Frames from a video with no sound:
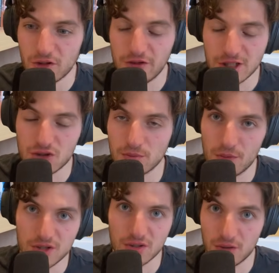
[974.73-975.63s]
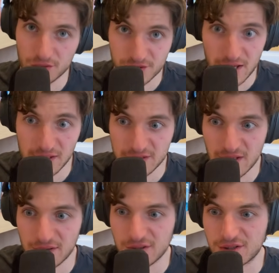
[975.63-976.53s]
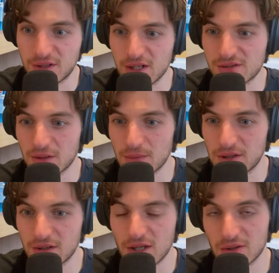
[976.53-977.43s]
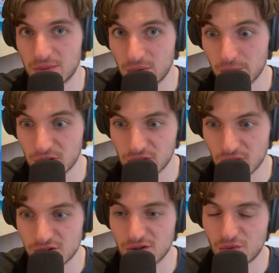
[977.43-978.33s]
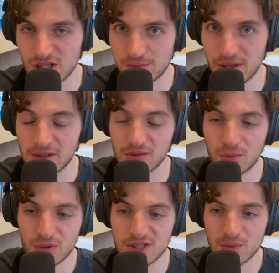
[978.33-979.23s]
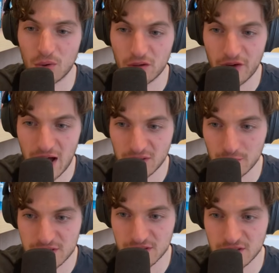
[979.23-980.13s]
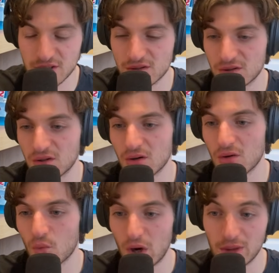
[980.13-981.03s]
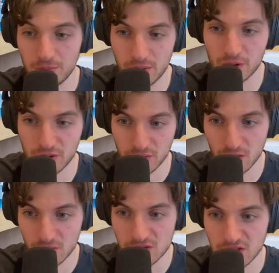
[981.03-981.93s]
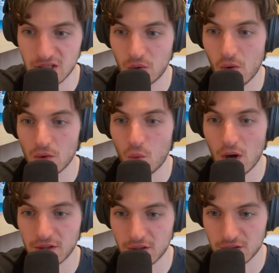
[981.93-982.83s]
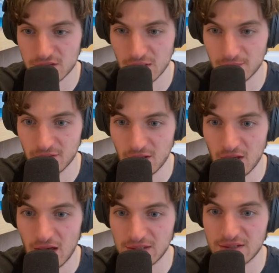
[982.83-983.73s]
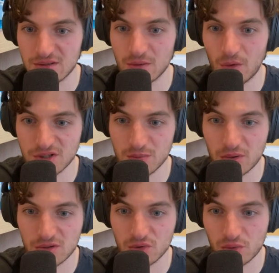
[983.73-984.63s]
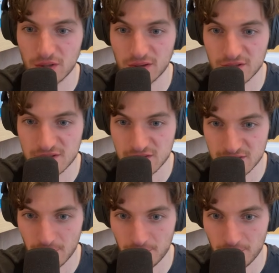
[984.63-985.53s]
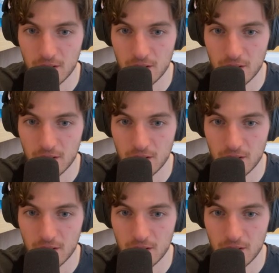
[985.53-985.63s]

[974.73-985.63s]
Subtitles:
The thing that you must understand is that the Zettelkasten method and the permanent nodes respect the principle of atomicity. So one permanent node equal one concept. And this is the most important rule in the system.